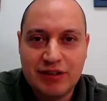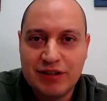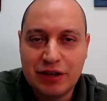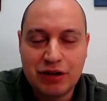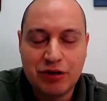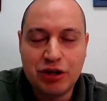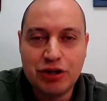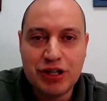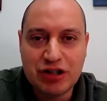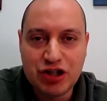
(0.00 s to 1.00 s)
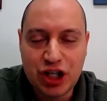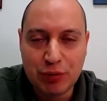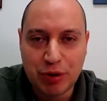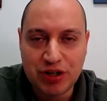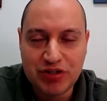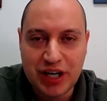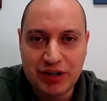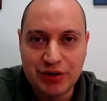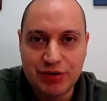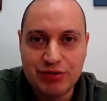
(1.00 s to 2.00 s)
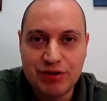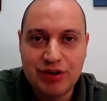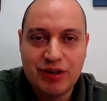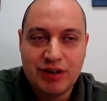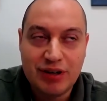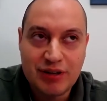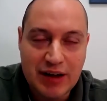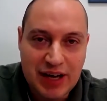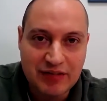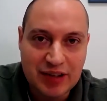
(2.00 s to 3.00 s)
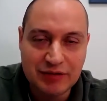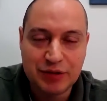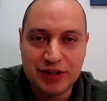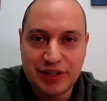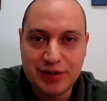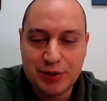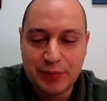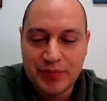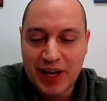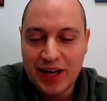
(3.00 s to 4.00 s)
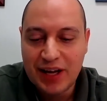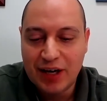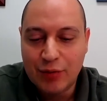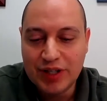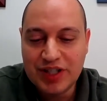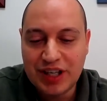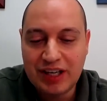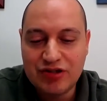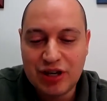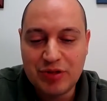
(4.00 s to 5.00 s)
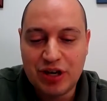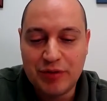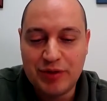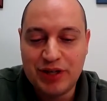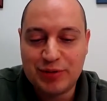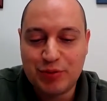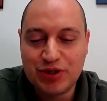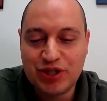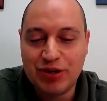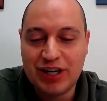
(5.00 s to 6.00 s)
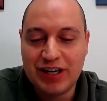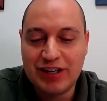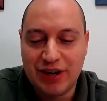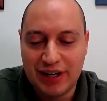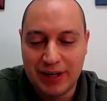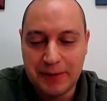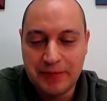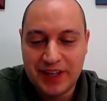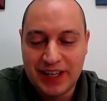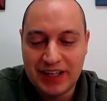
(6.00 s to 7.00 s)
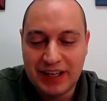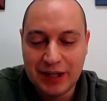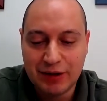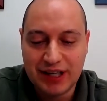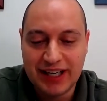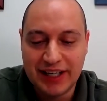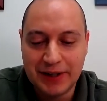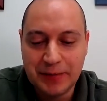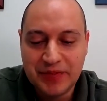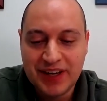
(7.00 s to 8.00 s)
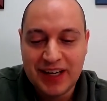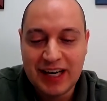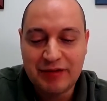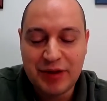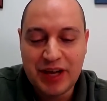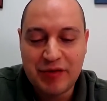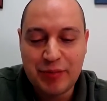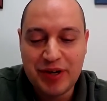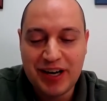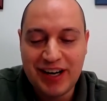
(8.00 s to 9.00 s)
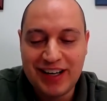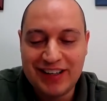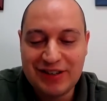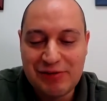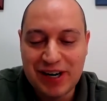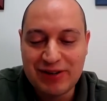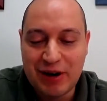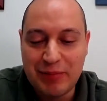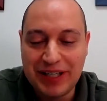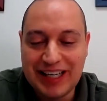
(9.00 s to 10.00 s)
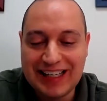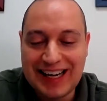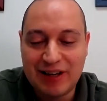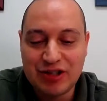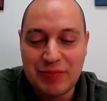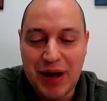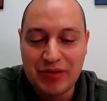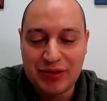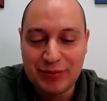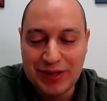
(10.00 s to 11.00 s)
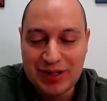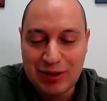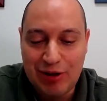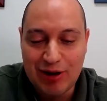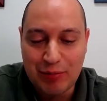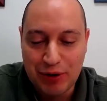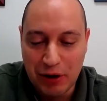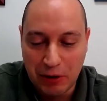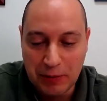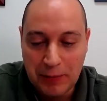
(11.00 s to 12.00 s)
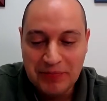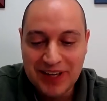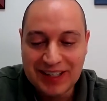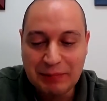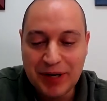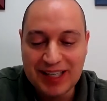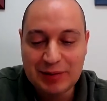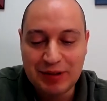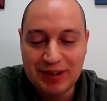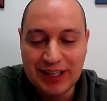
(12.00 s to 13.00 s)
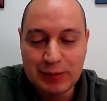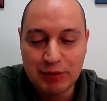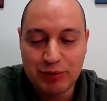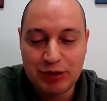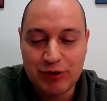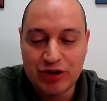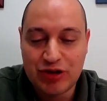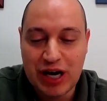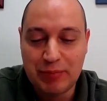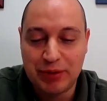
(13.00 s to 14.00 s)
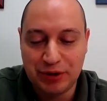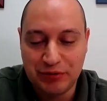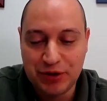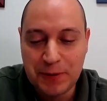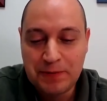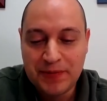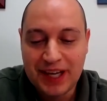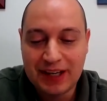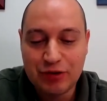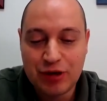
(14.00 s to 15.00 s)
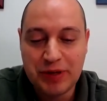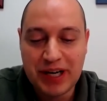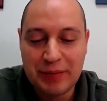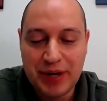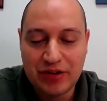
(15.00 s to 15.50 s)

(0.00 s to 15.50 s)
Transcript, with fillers: No, no, no. They cheated Bernie Sanders. Now they have to live with this. Once again, James Comey is persona non grata in Hillary land after the FBI director on Monday acknowledged a month, months long probe into possible links between Russian operatives and Trump campaign